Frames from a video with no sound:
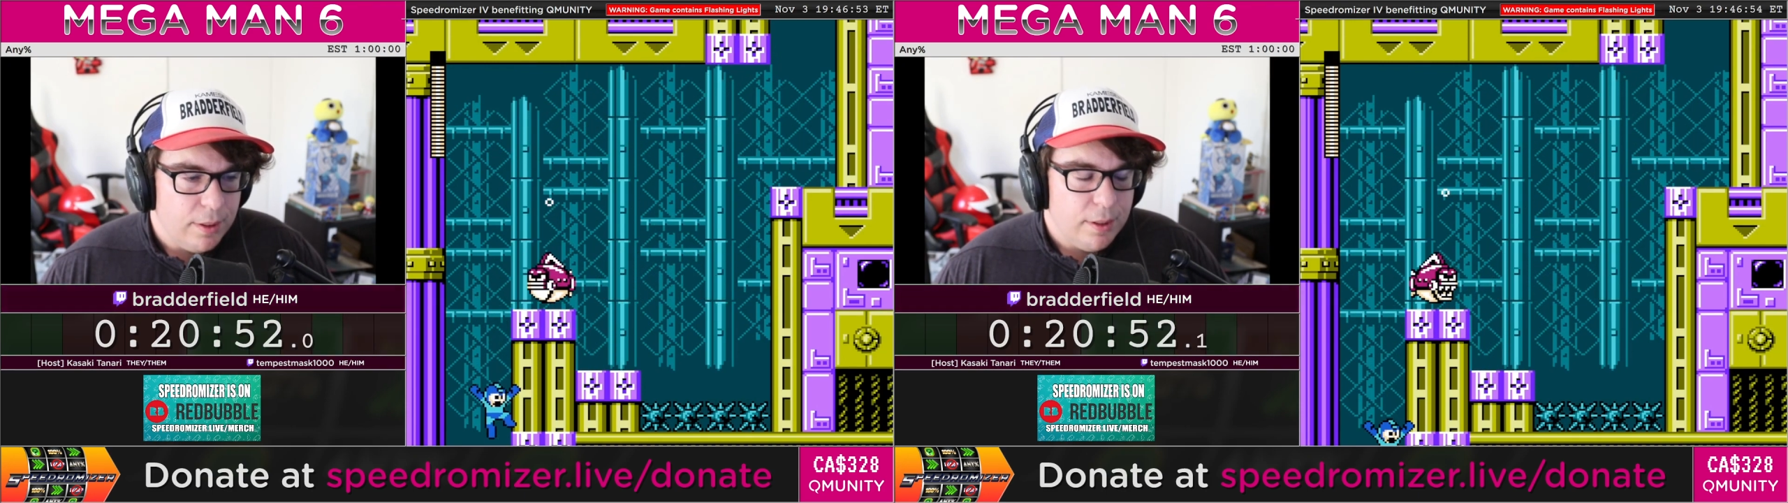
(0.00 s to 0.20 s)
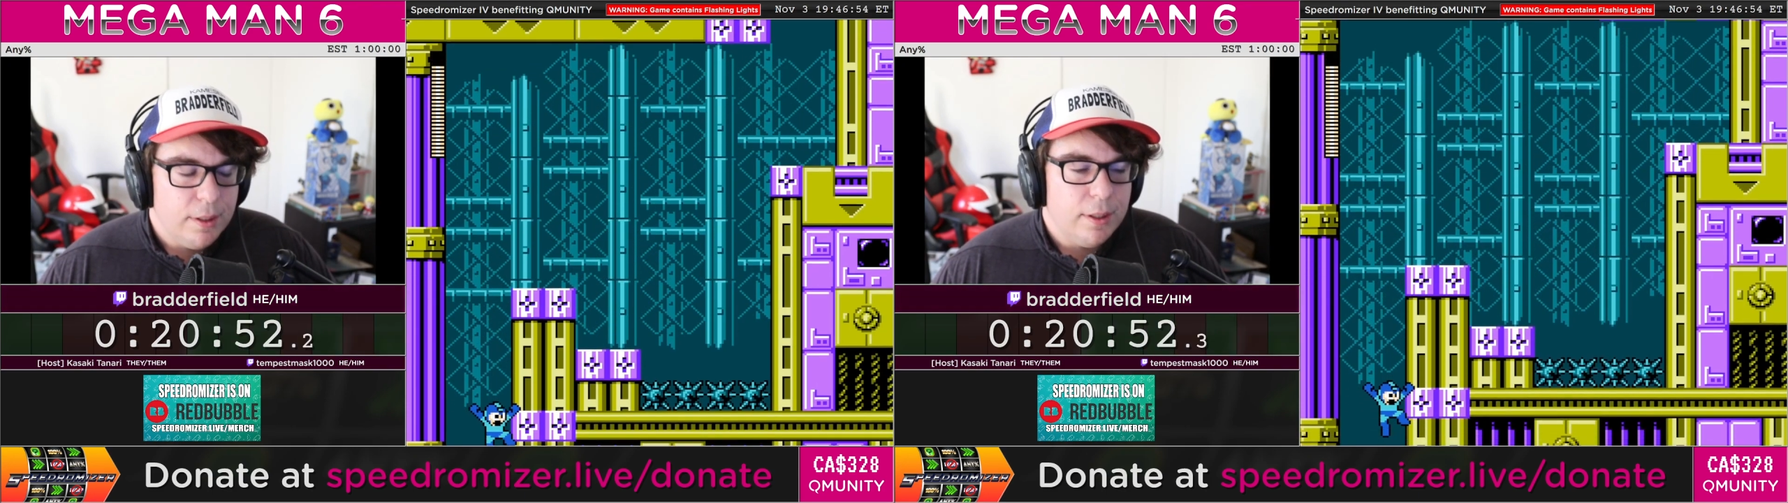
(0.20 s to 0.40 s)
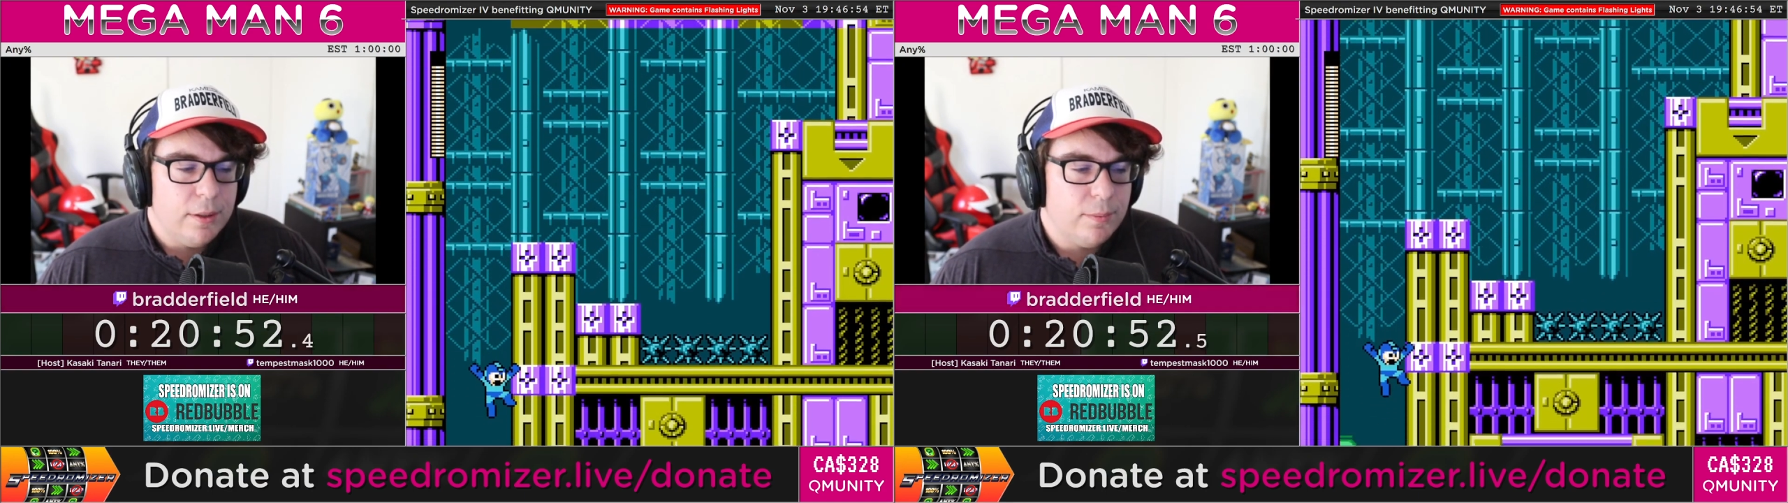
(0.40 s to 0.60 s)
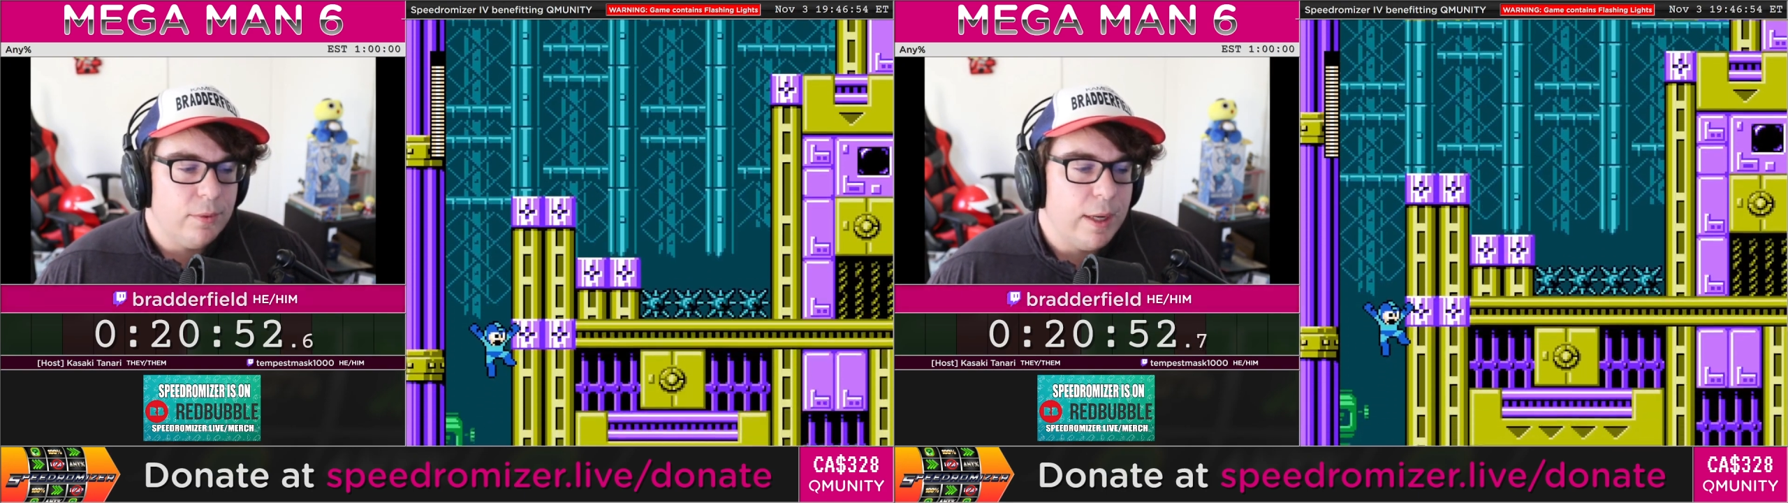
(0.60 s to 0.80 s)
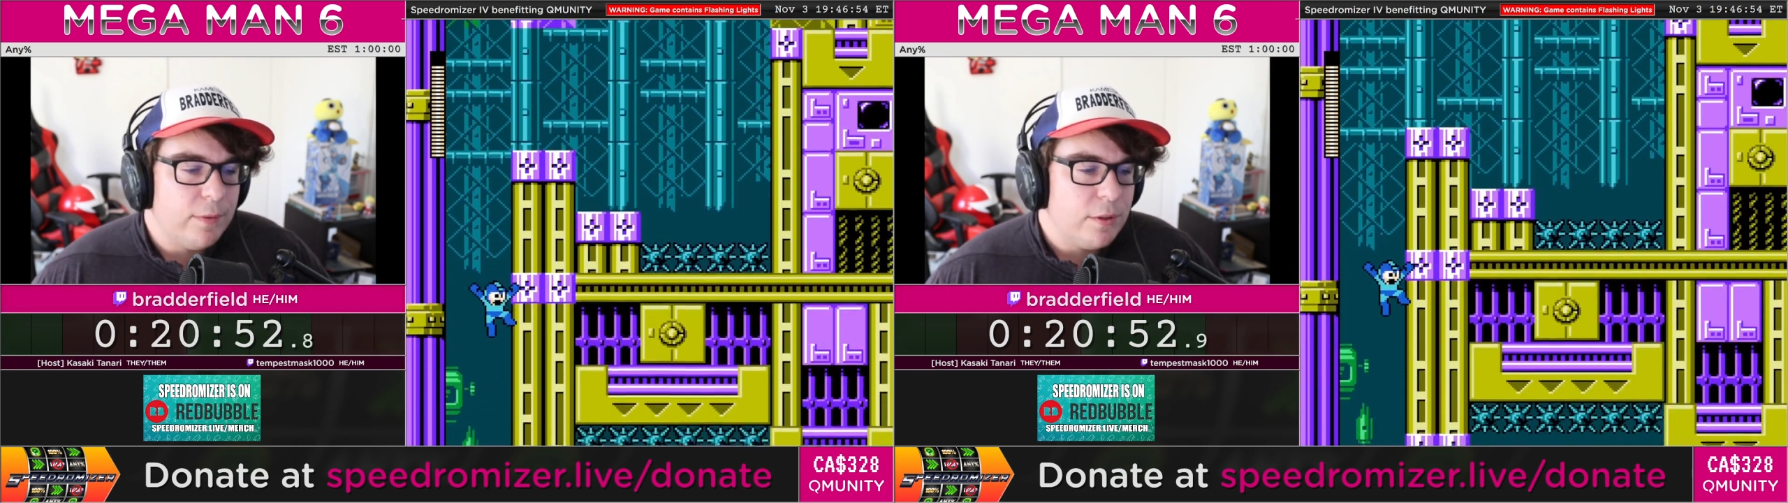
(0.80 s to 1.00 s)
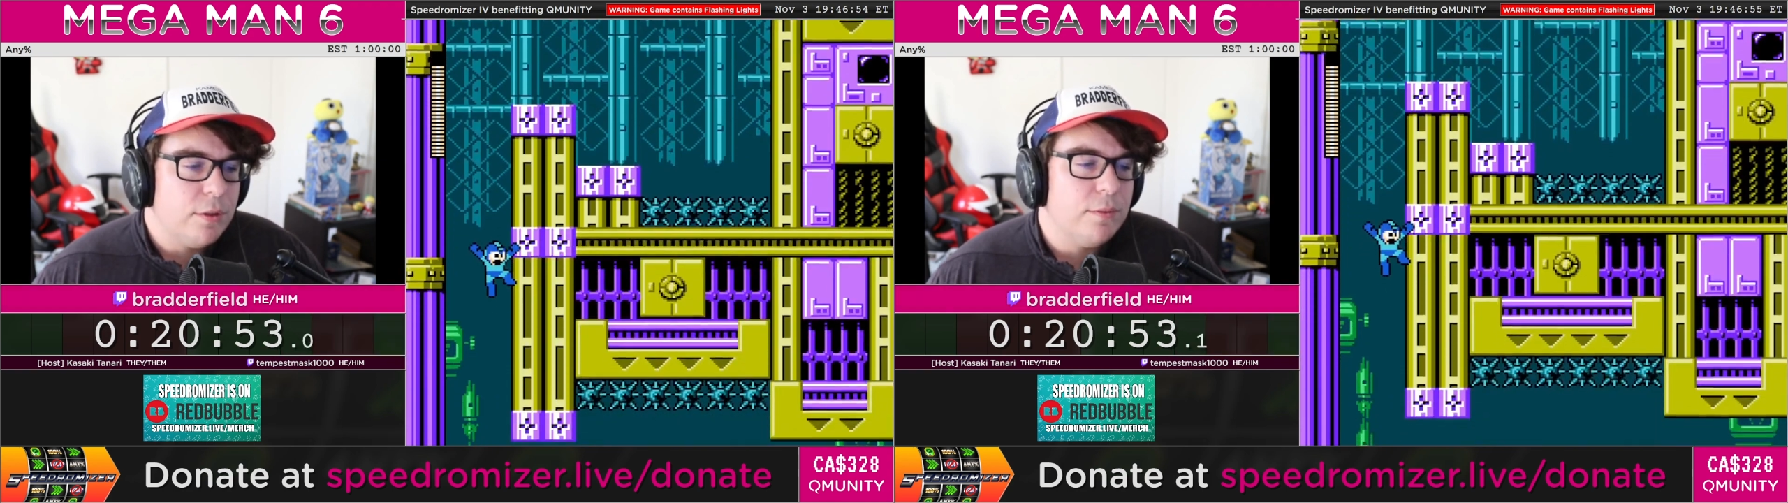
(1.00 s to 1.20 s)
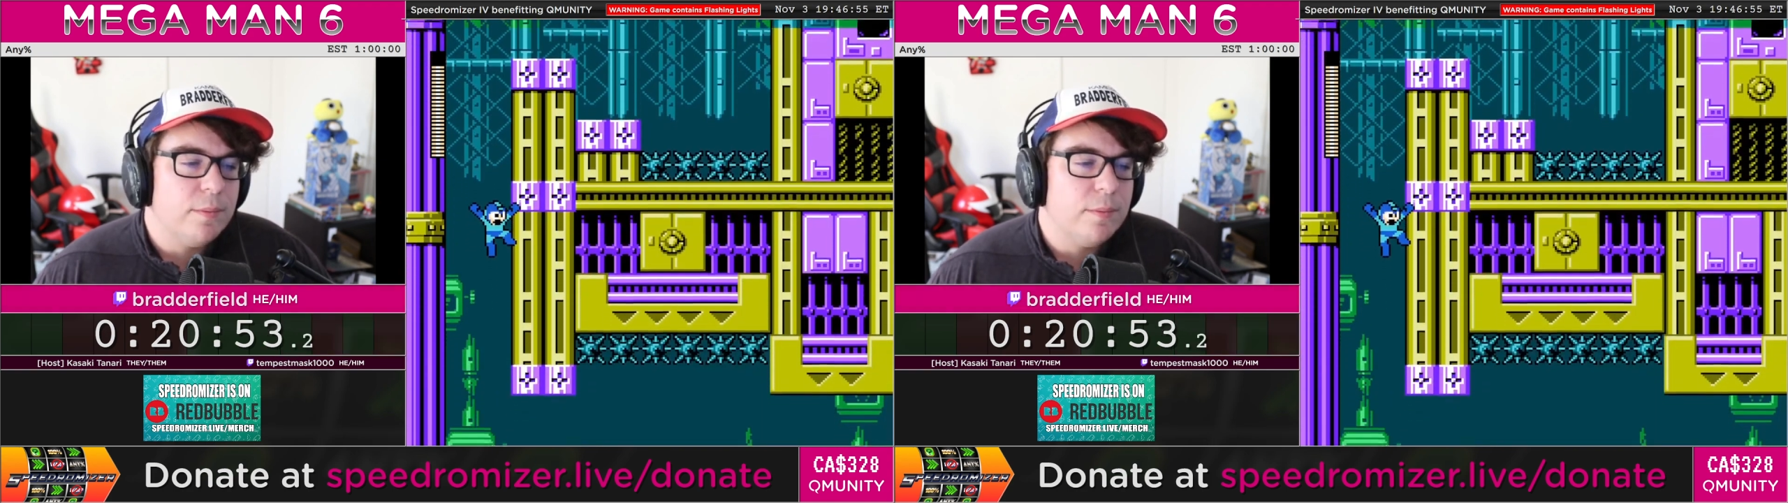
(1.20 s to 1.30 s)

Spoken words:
We have to shoot